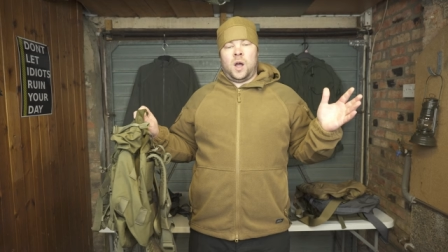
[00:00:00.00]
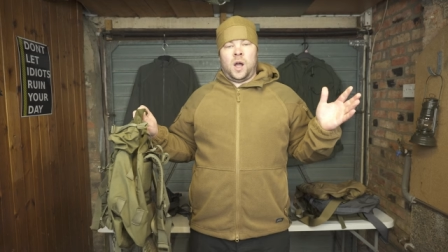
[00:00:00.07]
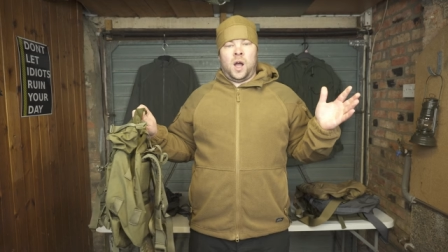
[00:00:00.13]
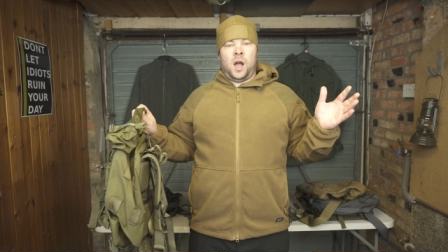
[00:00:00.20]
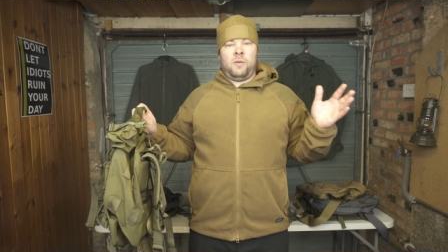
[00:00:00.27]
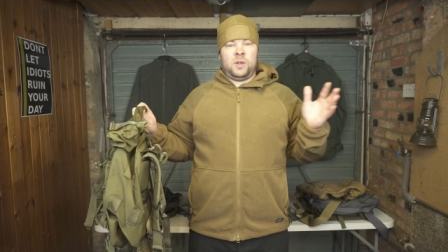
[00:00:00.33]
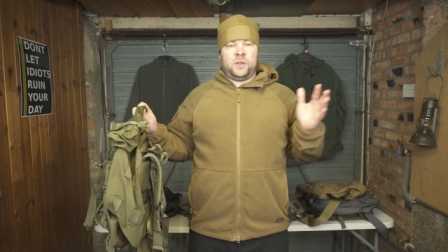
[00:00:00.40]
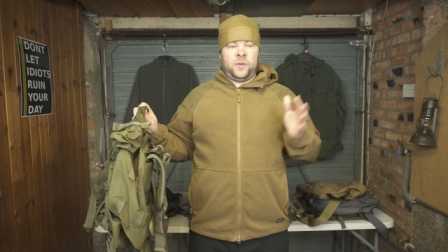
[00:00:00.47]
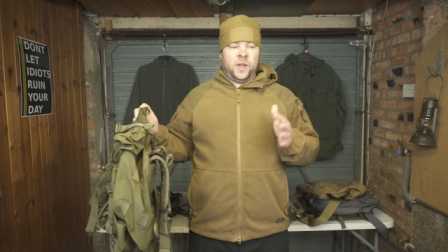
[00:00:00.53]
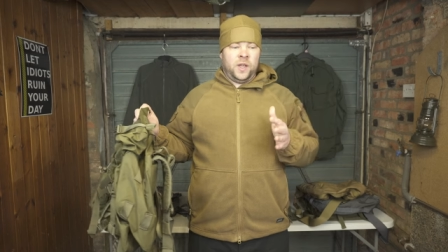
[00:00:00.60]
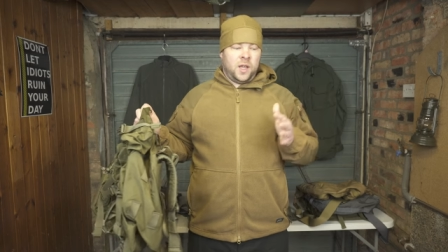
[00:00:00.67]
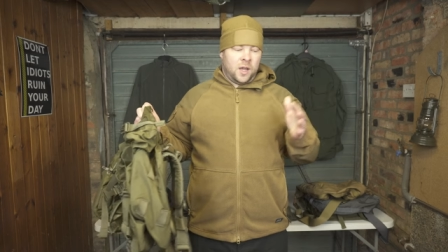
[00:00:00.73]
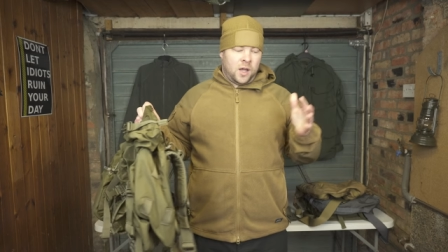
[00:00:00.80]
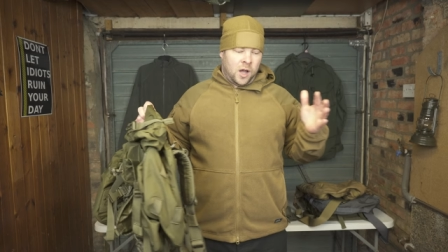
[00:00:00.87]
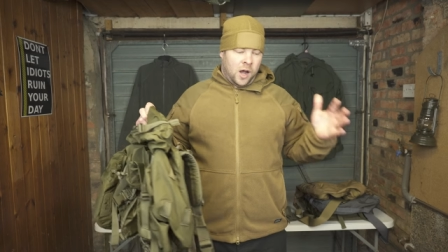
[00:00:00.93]
I was
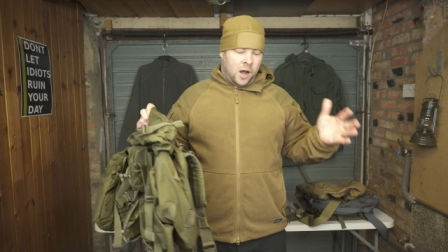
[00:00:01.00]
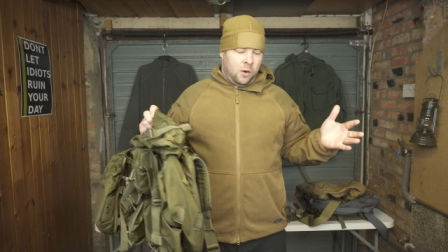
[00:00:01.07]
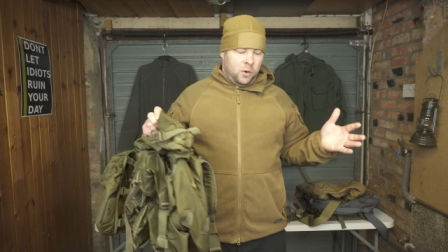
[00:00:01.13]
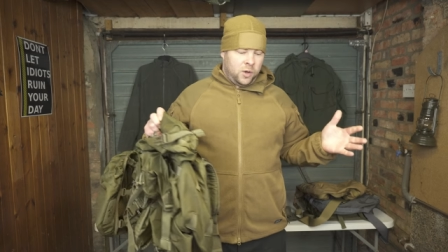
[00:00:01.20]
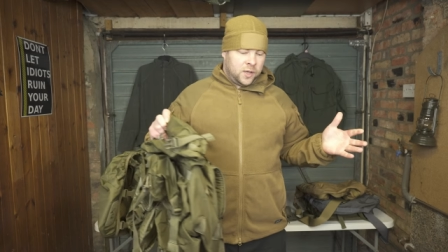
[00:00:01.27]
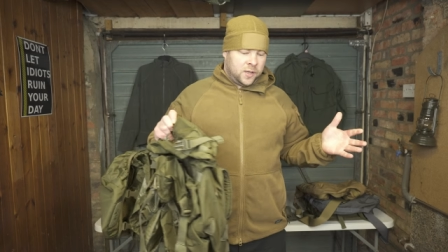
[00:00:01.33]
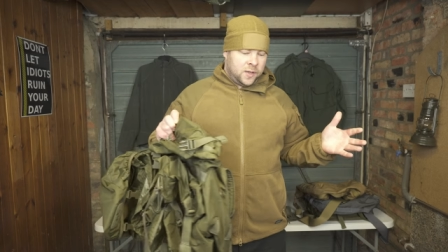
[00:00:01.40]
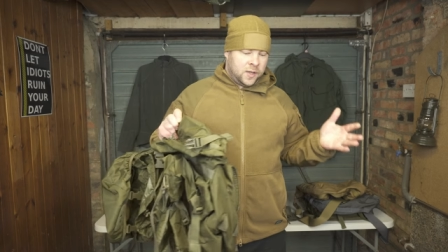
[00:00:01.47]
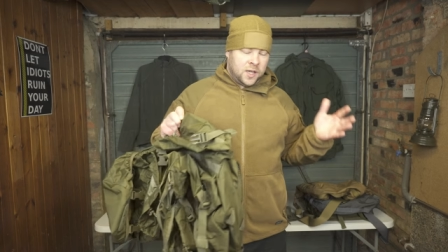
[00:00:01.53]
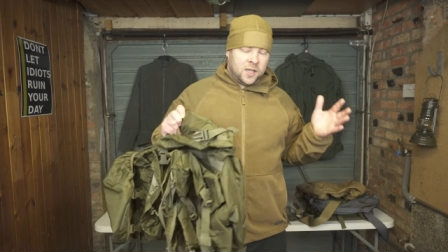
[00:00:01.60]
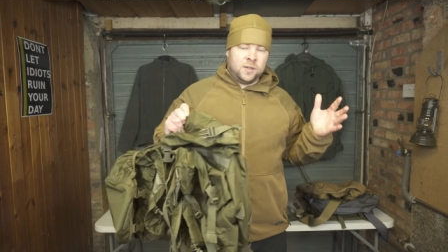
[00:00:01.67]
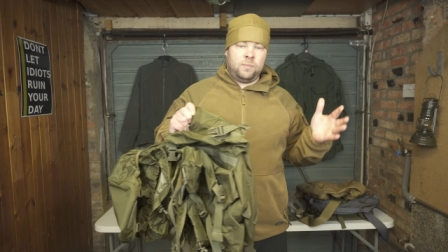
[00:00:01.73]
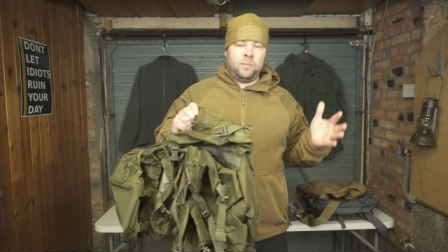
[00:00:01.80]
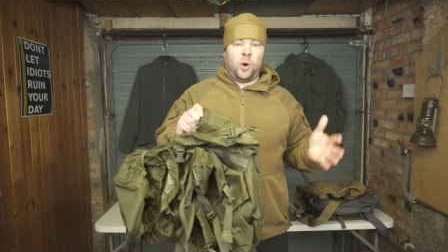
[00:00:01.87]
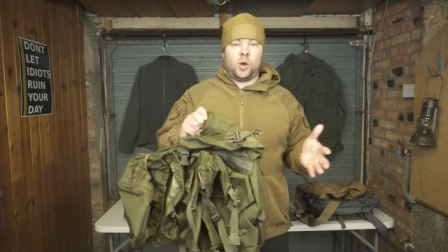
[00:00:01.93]
thinking, how is
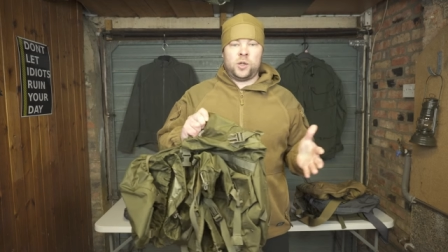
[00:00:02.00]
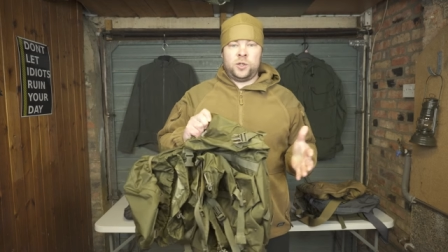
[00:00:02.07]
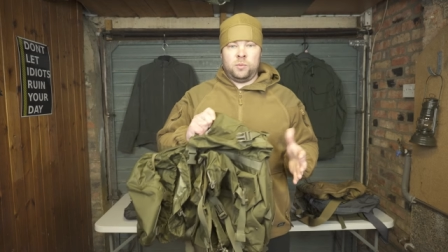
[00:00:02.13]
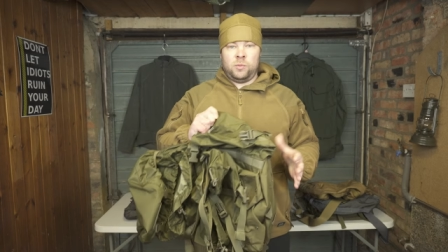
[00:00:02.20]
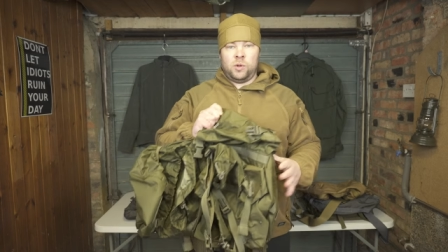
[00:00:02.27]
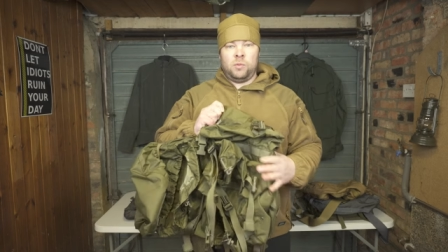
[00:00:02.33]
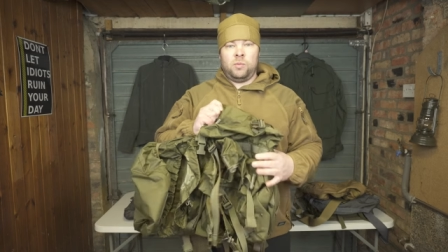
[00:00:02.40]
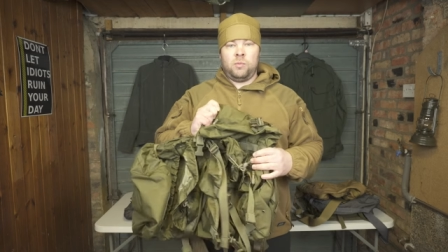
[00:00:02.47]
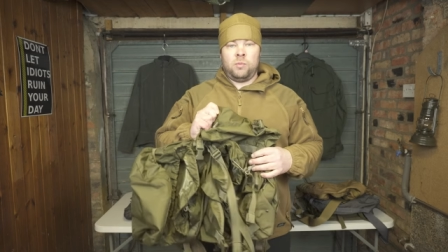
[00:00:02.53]
this possible?